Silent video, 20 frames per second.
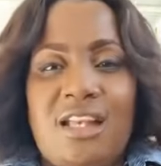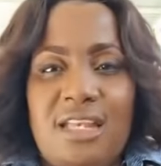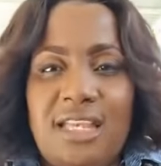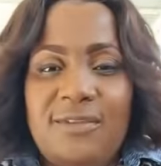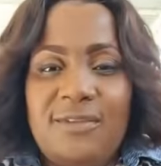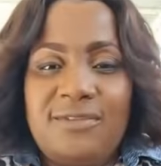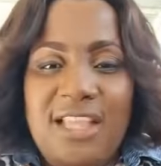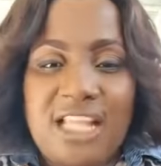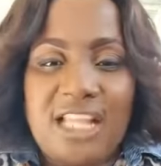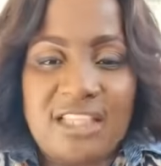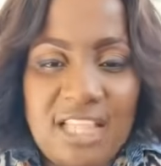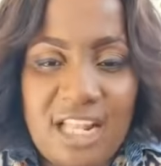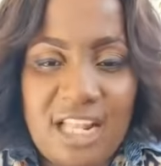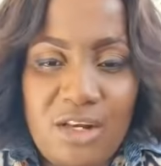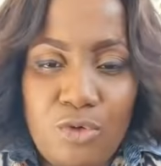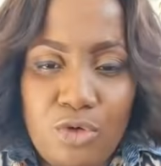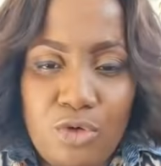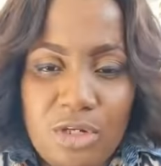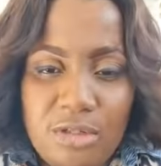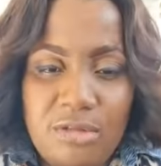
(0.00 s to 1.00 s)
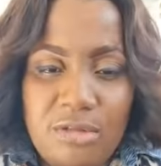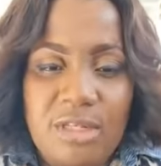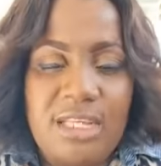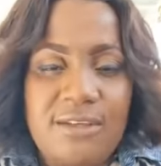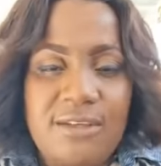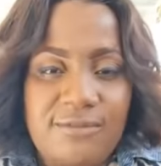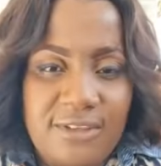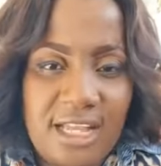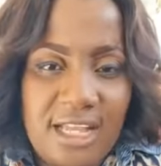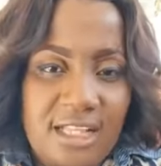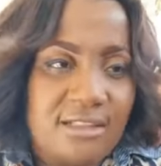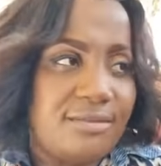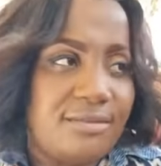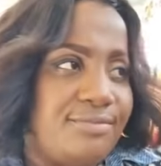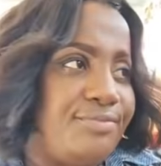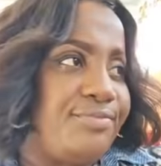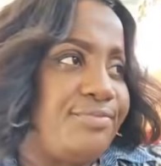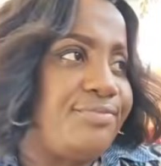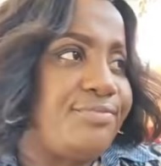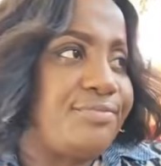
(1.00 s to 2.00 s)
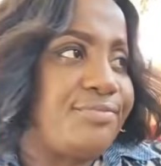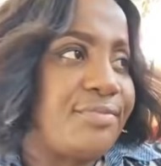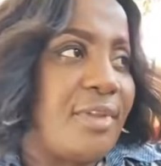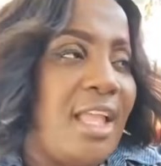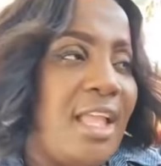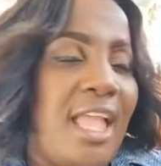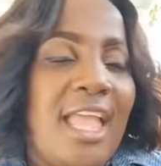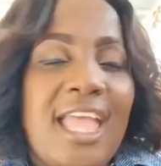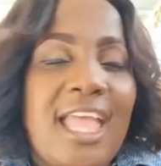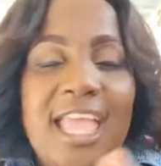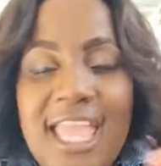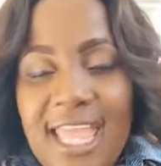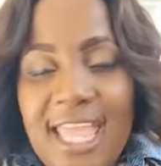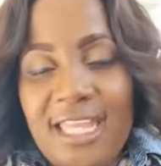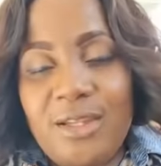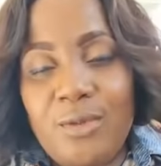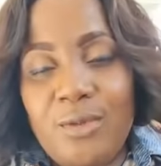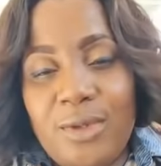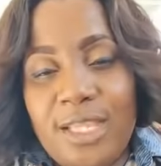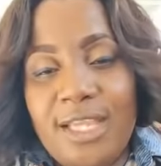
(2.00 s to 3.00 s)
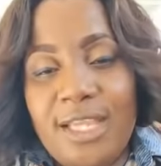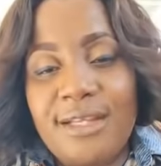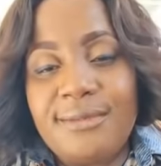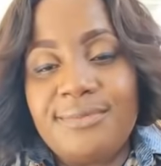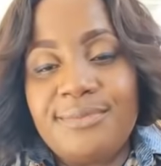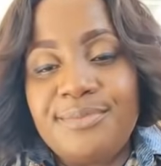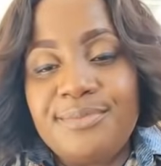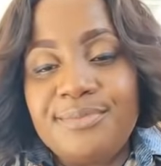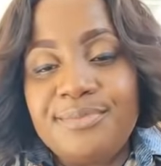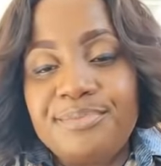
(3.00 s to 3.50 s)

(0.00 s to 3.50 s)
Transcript: Leave that alone. Leave that. Anyway,